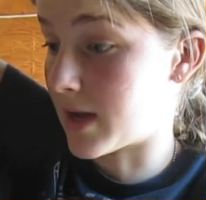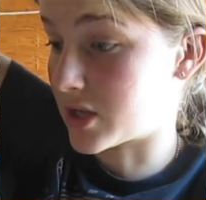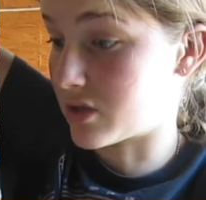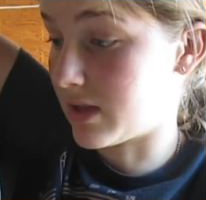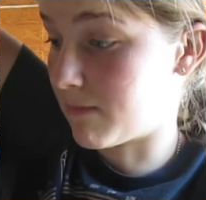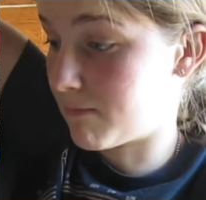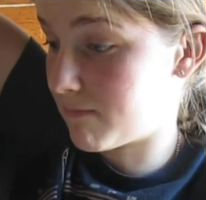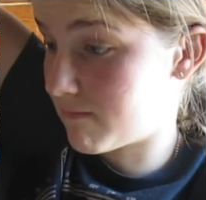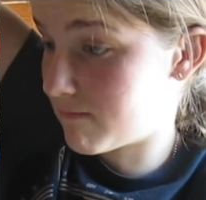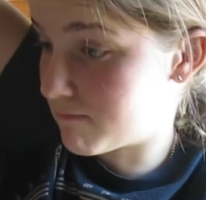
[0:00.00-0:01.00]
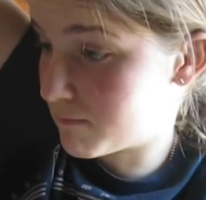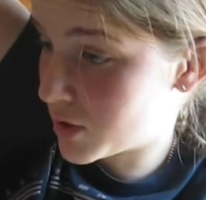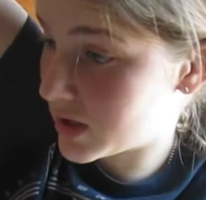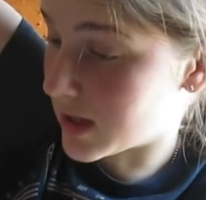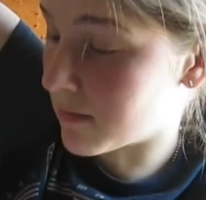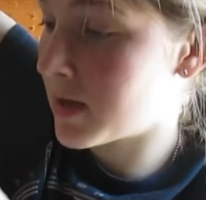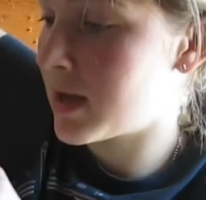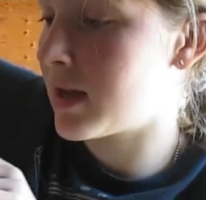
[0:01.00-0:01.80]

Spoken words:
actually put them.